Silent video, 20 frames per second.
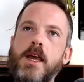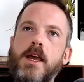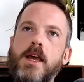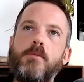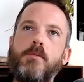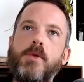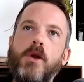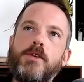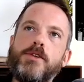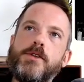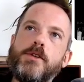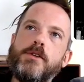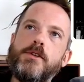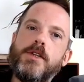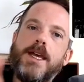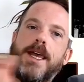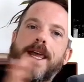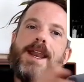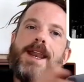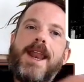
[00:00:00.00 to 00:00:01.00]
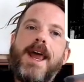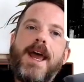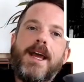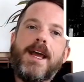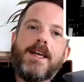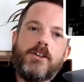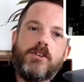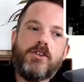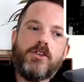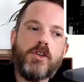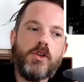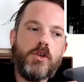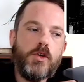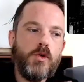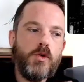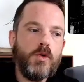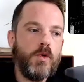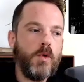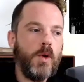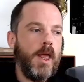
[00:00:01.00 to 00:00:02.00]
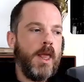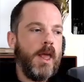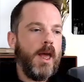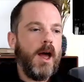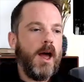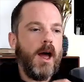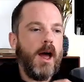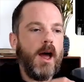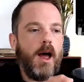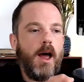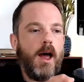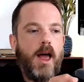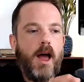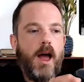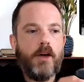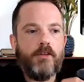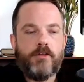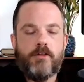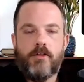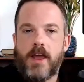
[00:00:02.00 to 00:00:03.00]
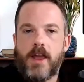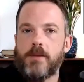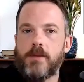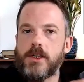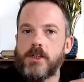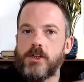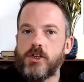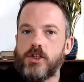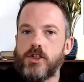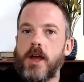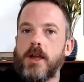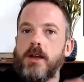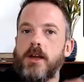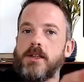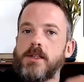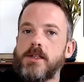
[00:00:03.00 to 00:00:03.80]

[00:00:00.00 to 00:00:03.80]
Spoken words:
but also to connect to a famous Chinese